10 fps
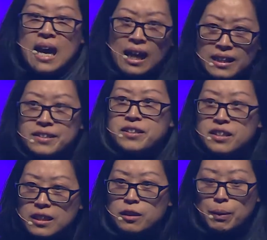I listened a
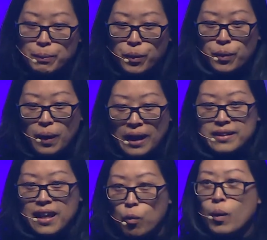little bit more, and
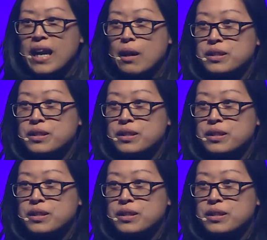our 1-hour